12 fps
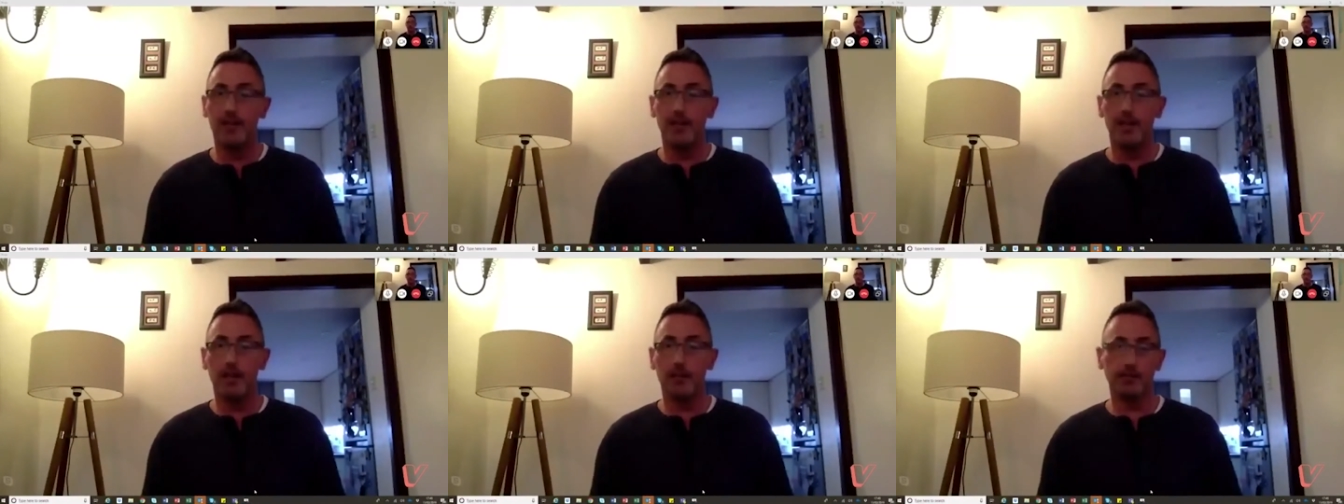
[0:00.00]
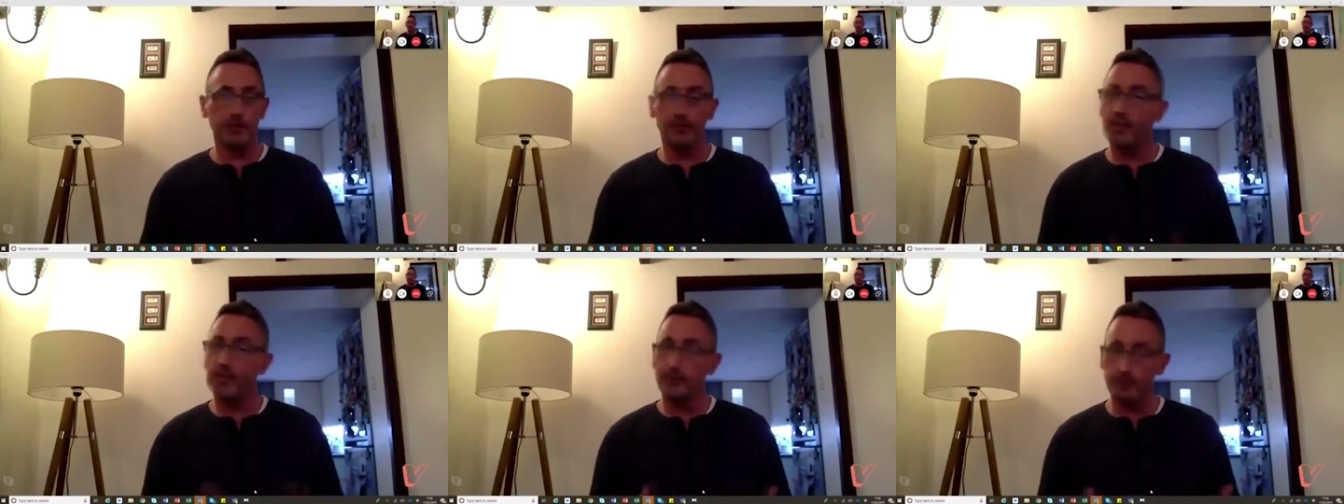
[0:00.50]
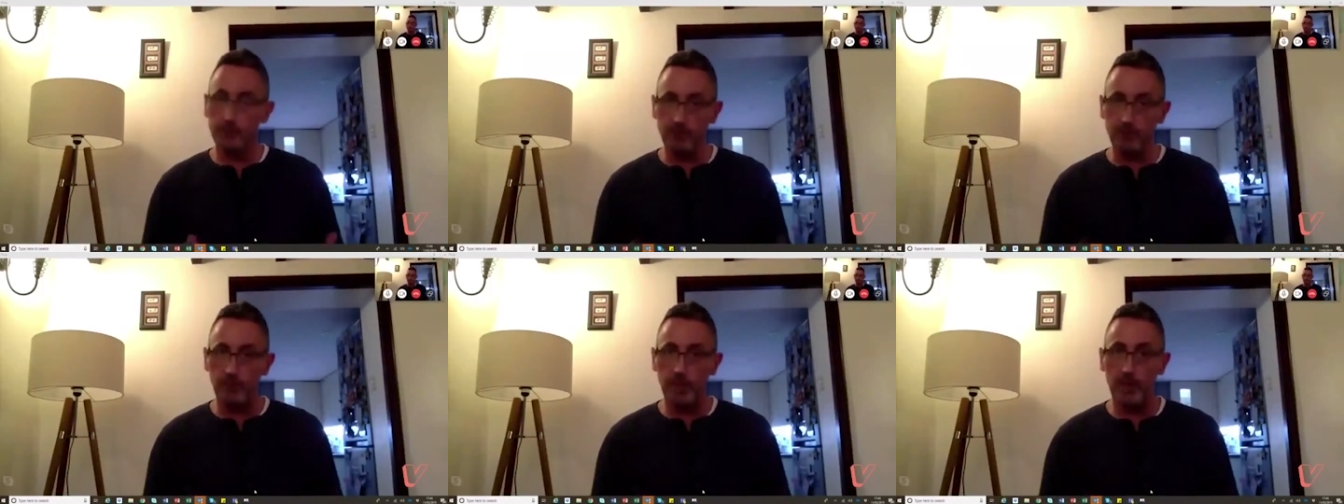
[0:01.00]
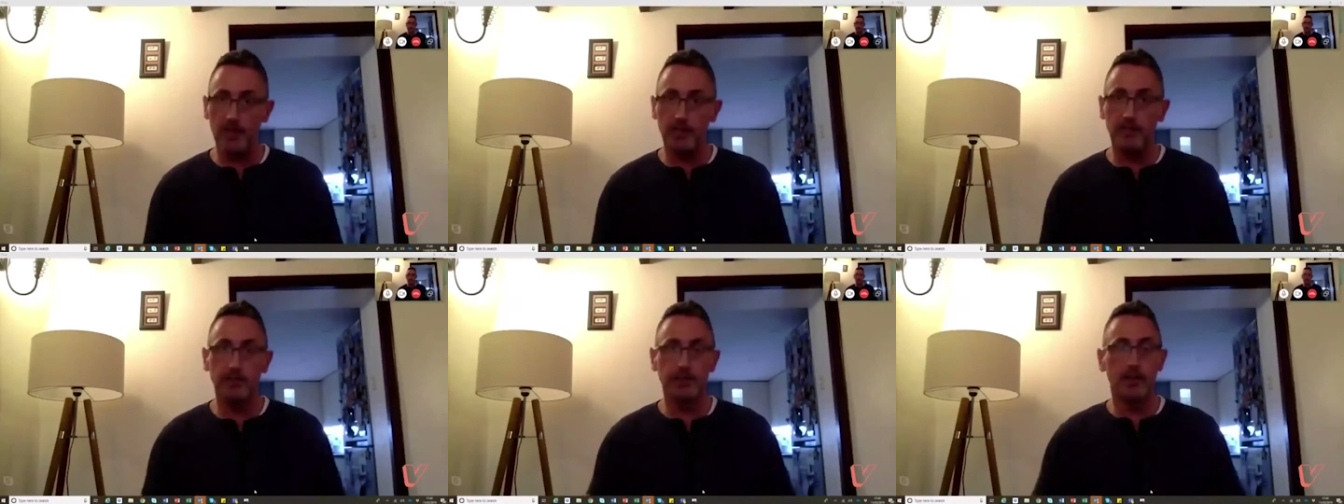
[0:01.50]
Um, you know, change is a bit of
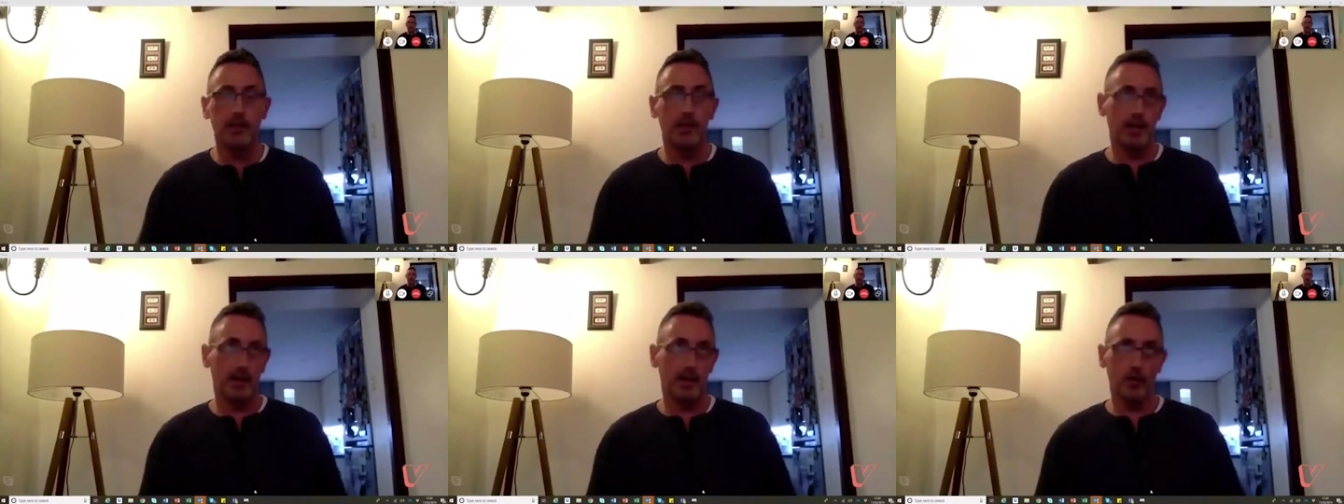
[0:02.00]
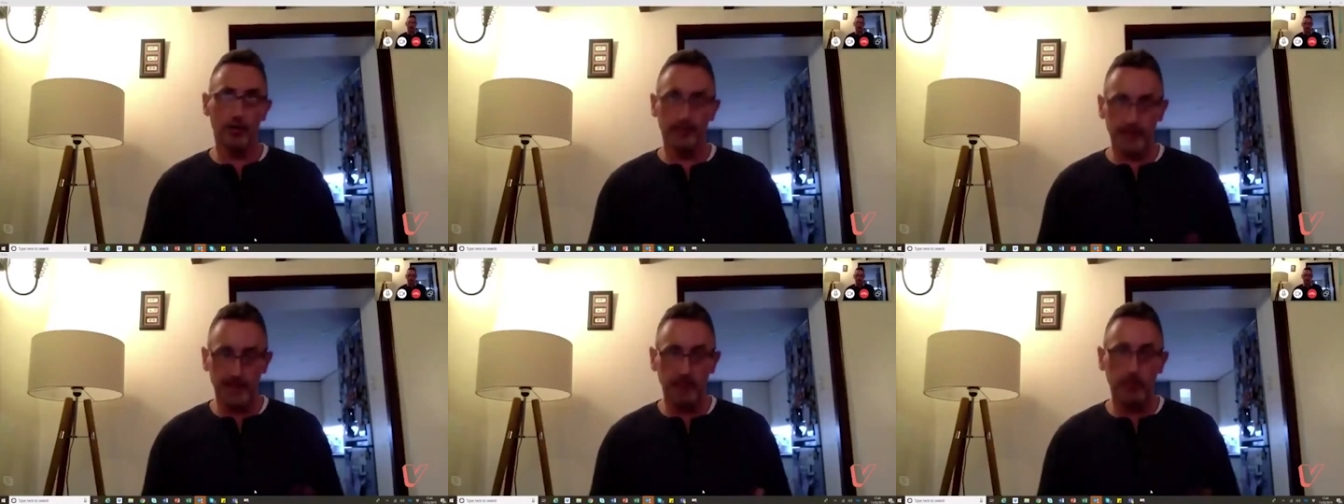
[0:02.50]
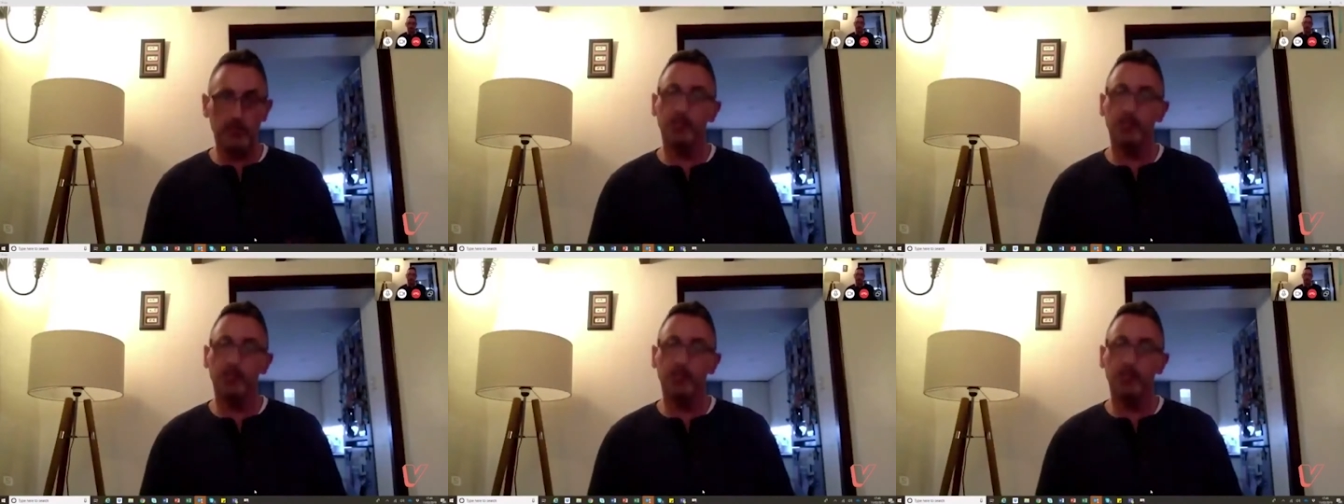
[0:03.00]
pain, uh, or it can be.